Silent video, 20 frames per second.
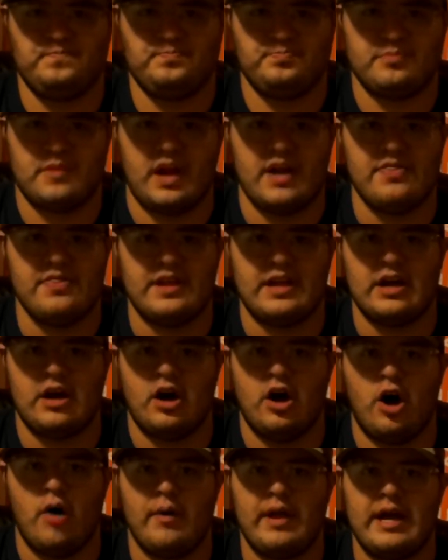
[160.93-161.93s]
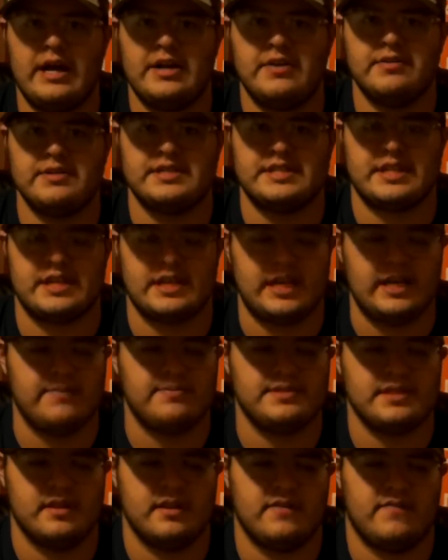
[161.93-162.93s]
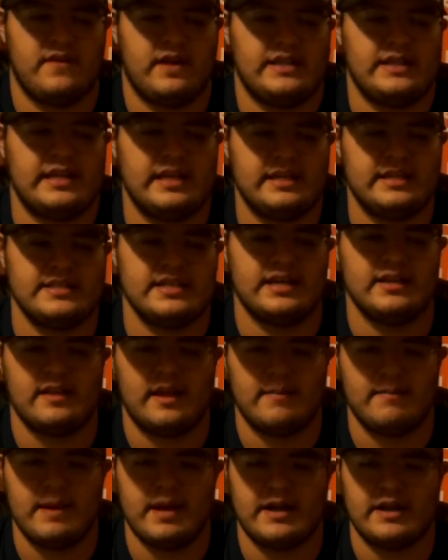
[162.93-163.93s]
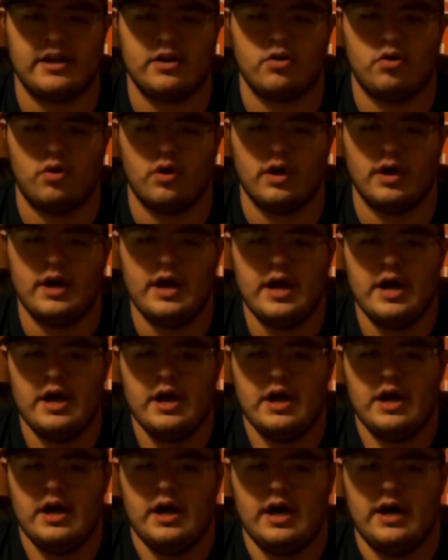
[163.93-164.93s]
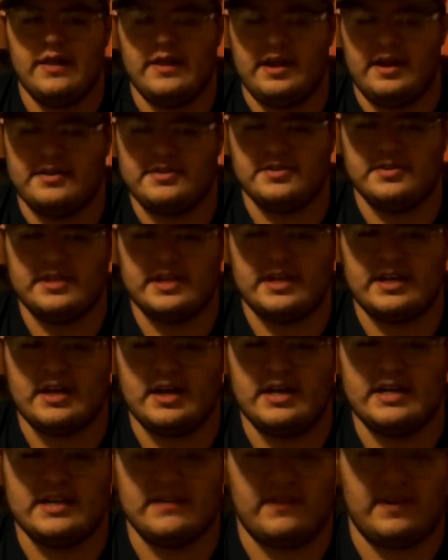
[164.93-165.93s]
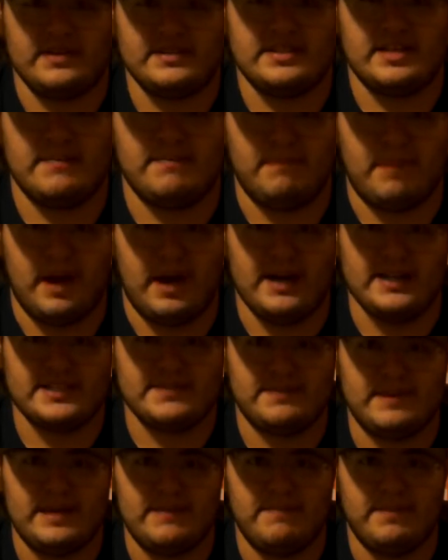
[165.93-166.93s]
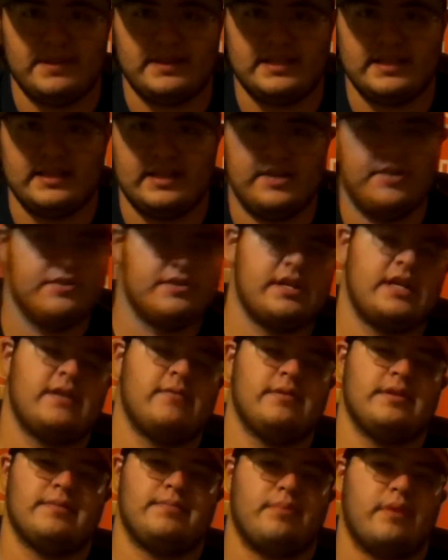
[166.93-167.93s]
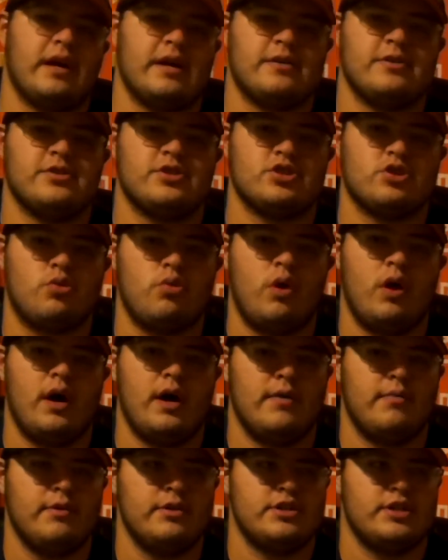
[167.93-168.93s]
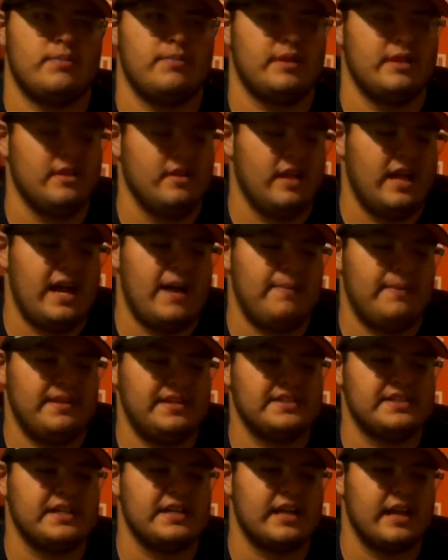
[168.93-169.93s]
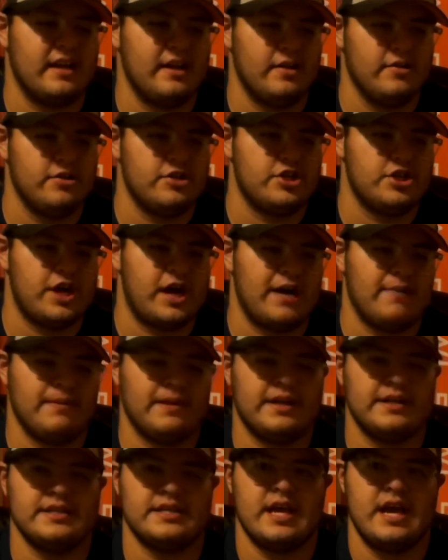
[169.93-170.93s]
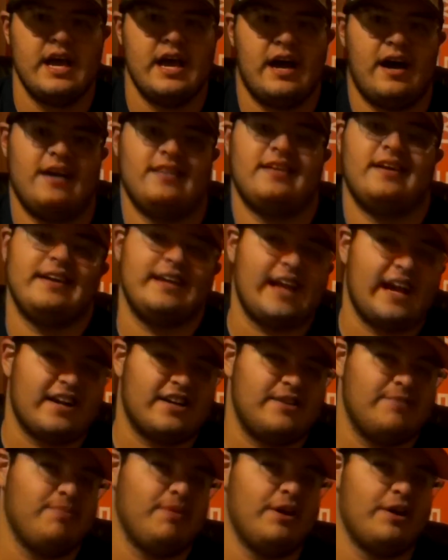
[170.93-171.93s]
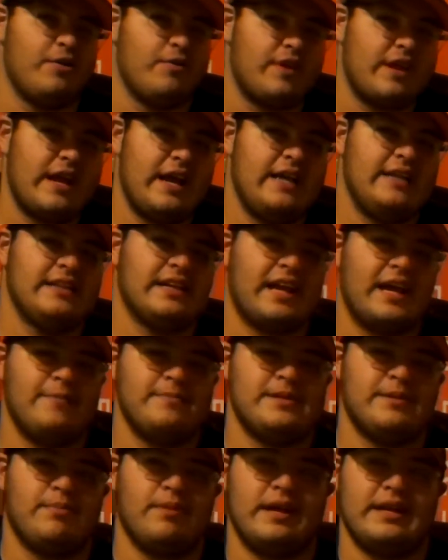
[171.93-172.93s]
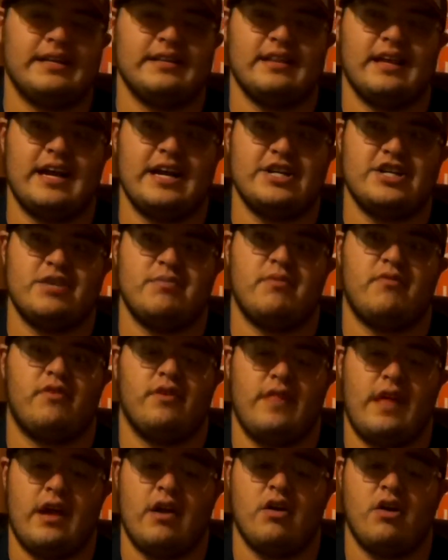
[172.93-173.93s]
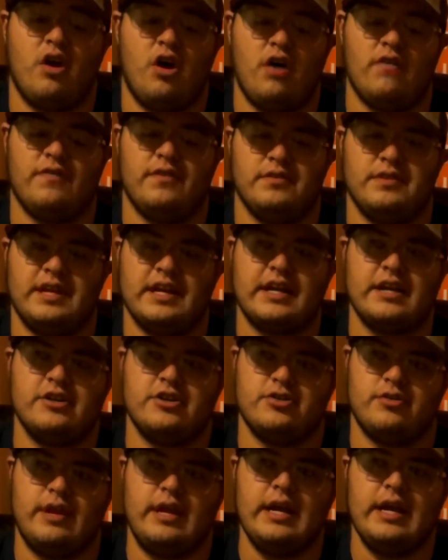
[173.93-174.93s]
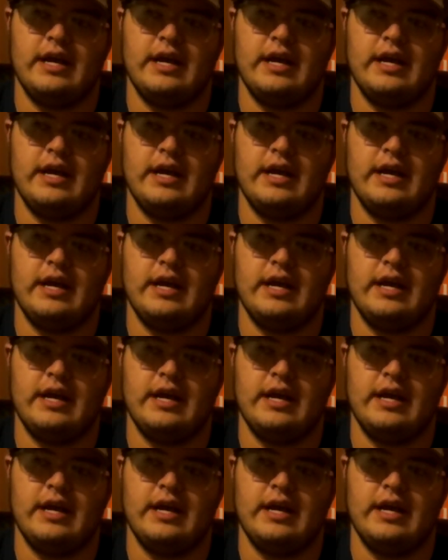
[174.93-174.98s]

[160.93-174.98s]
I think all we got to do is keep solidifying the inside linebacking core. They also did cut Devontae Bosby, but then later signed him to the practice squad, which I'm a little happy that he's going to get another shot because I thought he actually played okay in the games he played in last year before that awful neck injury.